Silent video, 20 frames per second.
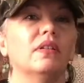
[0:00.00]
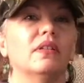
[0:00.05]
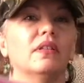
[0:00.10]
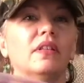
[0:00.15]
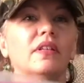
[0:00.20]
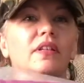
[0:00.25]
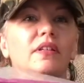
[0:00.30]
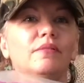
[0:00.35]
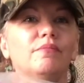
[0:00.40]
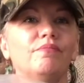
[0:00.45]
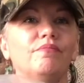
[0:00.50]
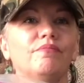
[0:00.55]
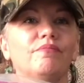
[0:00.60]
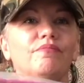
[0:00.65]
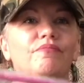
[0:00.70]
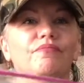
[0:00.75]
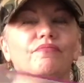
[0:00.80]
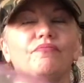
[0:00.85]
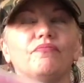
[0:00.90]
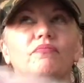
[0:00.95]
the
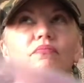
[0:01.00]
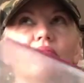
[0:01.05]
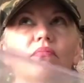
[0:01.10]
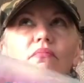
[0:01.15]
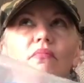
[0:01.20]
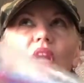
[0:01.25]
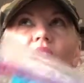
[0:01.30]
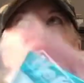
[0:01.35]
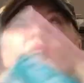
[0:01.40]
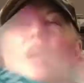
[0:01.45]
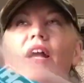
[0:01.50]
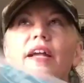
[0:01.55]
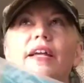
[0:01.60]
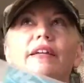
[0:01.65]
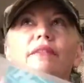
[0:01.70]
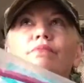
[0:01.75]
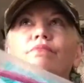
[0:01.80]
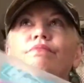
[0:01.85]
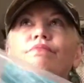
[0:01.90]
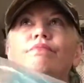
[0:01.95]
eye
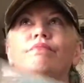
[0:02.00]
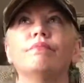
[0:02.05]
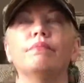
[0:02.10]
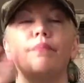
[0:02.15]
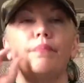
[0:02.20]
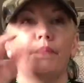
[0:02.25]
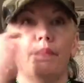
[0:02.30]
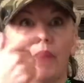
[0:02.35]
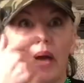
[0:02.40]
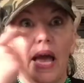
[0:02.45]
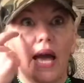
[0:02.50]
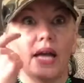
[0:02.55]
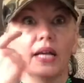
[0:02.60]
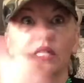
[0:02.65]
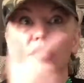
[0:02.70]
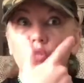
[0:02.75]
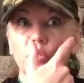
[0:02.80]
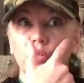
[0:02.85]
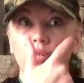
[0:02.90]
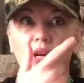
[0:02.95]

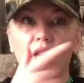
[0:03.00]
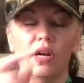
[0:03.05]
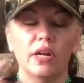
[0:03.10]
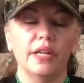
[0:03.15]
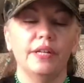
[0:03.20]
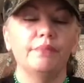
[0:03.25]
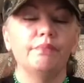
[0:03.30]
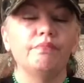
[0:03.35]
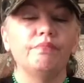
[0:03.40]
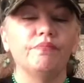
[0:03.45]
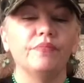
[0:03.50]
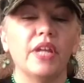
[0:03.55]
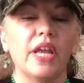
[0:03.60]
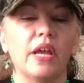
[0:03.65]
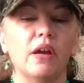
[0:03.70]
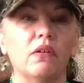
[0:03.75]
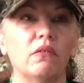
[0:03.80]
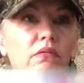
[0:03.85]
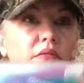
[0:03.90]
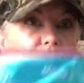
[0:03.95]
bags are gone
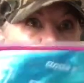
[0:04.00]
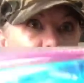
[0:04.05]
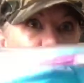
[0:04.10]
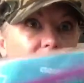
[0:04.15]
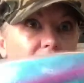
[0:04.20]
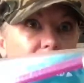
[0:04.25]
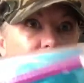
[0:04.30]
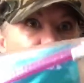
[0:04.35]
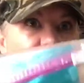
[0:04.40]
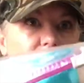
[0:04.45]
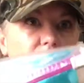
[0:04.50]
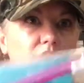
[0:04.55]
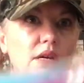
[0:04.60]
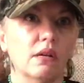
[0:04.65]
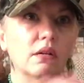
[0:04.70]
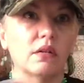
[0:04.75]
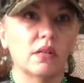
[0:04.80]
now that came in here,